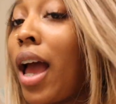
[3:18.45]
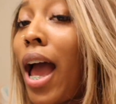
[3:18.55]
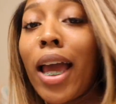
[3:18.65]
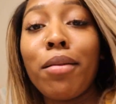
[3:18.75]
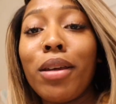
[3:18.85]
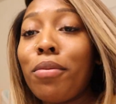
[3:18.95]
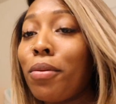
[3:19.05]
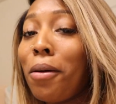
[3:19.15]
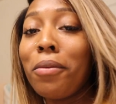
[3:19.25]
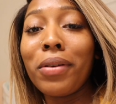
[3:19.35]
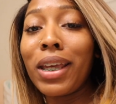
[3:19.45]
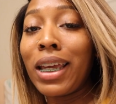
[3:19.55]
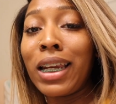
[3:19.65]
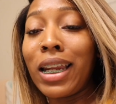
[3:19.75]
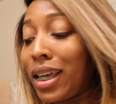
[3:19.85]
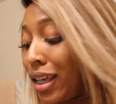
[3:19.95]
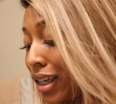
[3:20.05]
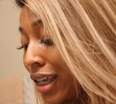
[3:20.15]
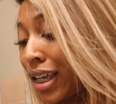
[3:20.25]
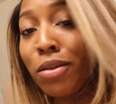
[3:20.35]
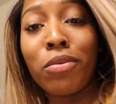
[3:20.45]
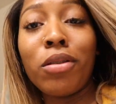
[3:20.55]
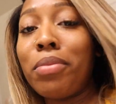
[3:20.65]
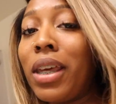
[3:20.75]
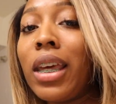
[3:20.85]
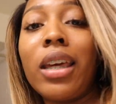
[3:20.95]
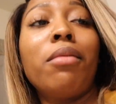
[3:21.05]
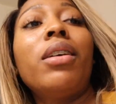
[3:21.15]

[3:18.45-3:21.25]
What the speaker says: ibuprofen it will be,